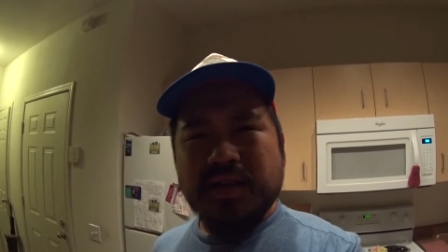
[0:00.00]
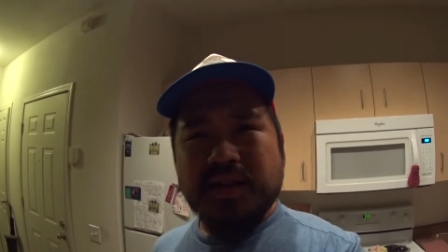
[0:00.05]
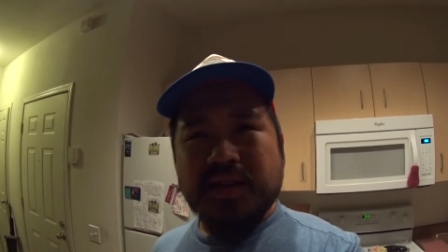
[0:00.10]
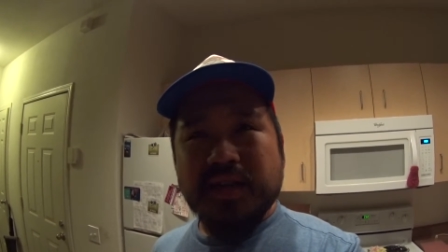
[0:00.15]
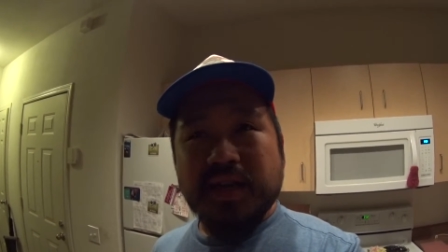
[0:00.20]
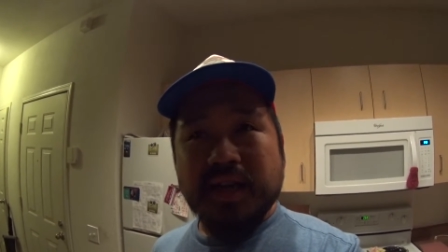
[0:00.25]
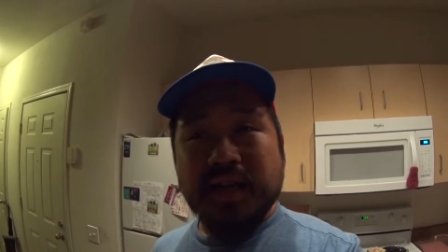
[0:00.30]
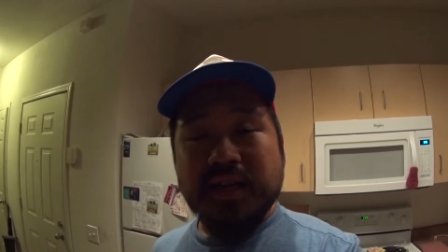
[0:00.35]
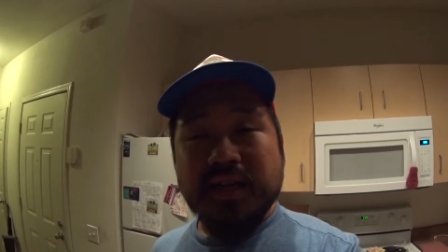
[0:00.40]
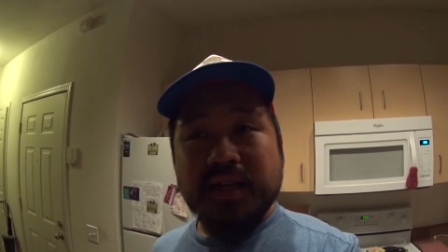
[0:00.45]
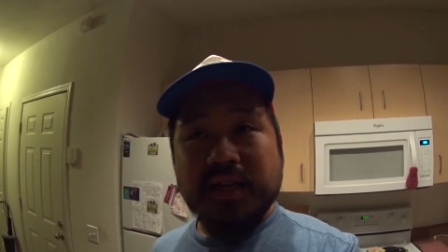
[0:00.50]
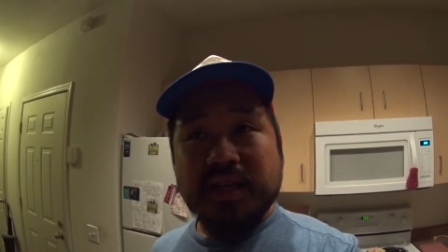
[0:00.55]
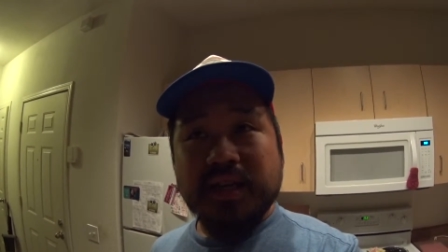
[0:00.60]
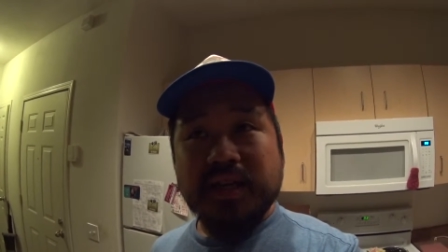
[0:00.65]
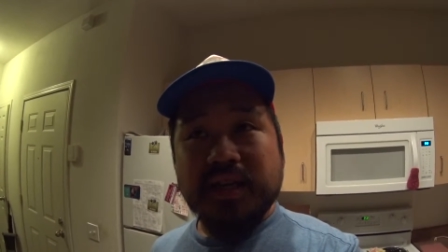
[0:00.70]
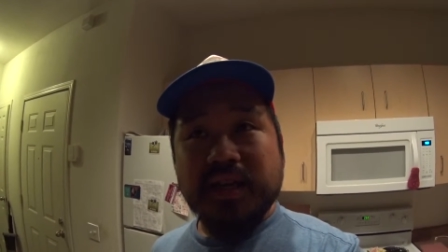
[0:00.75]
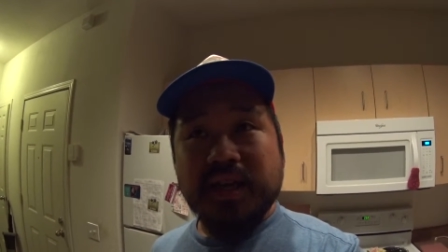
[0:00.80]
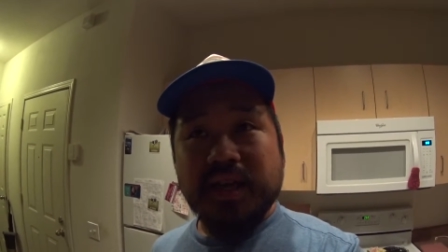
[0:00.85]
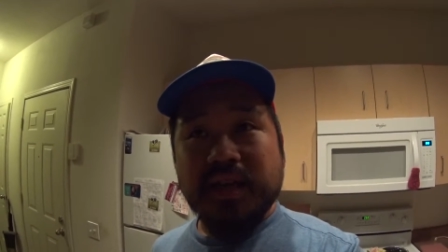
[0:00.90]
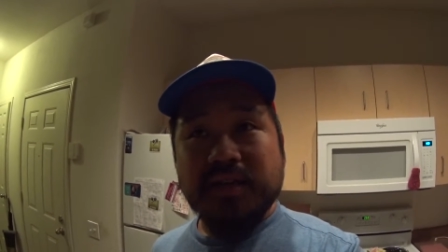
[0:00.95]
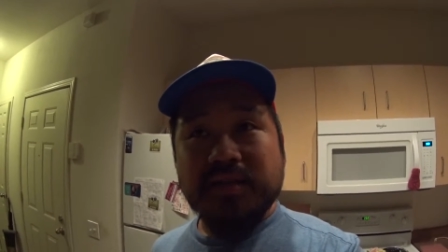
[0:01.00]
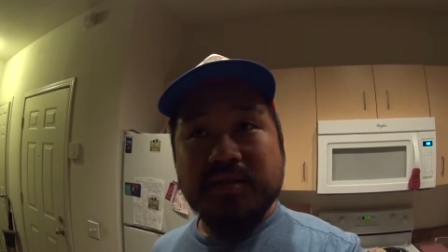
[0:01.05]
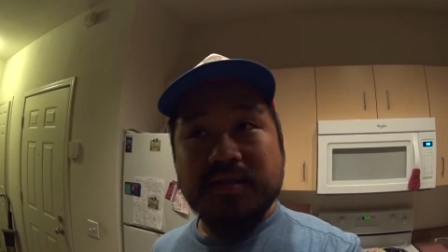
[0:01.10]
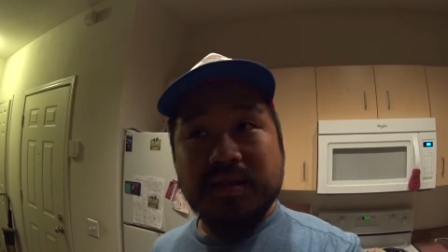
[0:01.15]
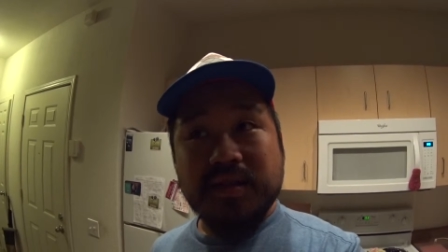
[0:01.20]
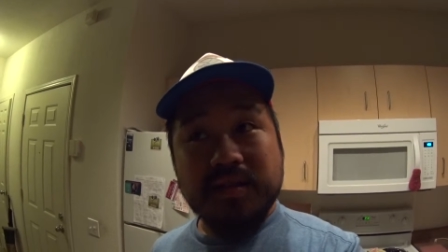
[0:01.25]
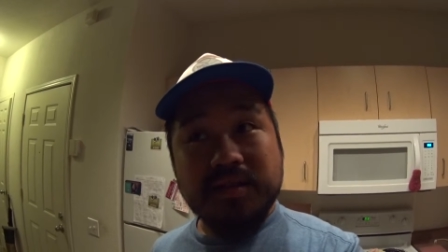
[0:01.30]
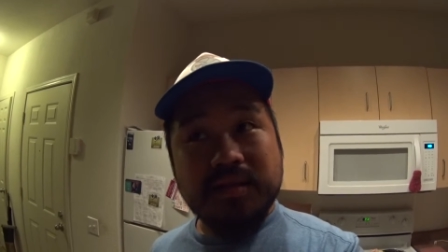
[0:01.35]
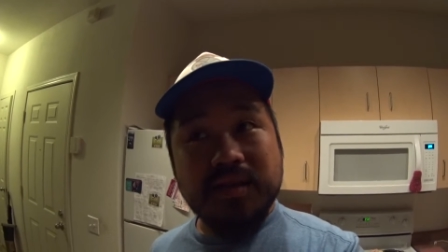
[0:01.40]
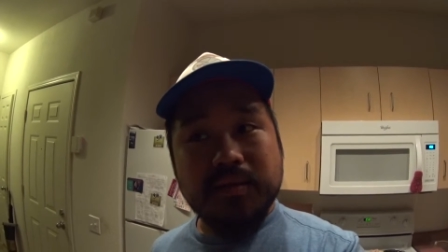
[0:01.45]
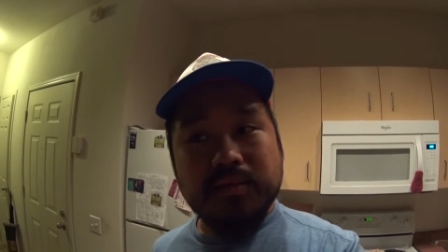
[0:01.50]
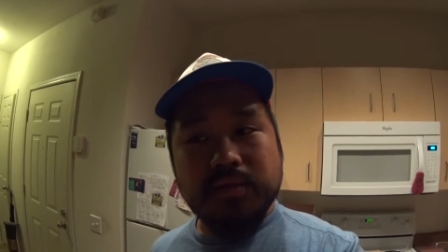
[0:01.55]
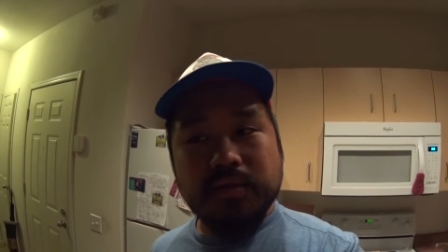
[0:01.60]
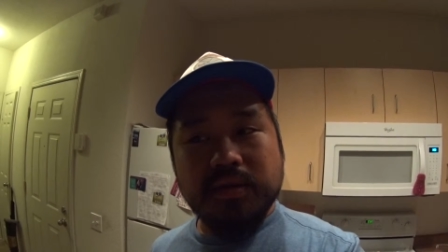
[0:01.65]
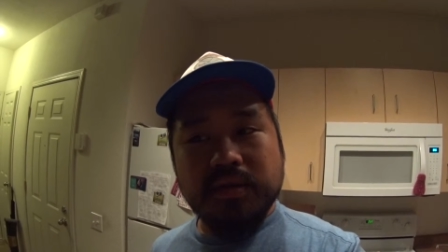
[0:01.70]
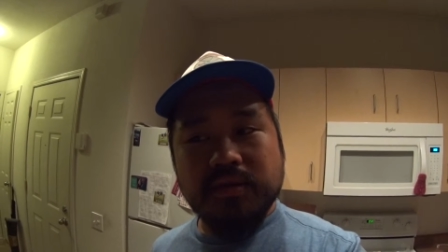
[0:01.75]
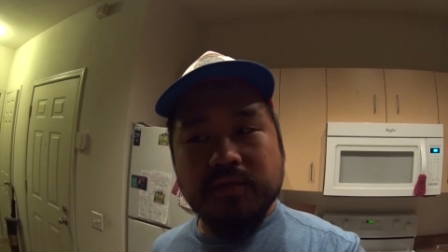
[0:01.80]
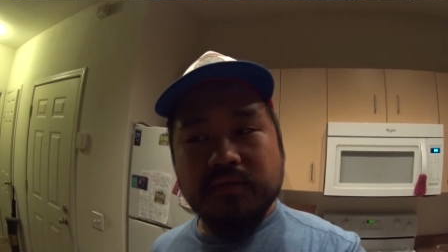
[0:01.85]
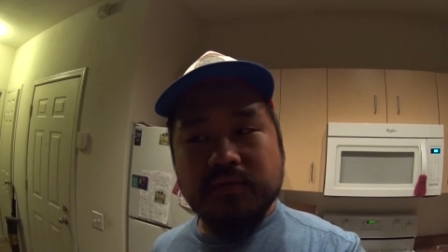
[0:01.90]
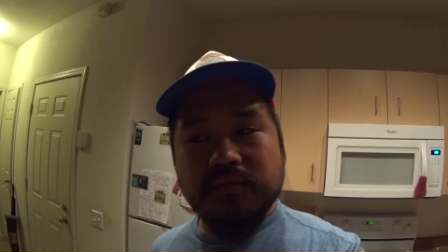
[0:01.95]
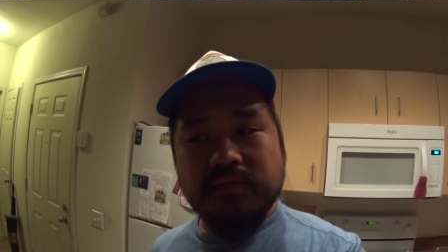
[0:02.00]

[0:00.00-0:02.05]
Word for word: ninety-eight cents, I believe.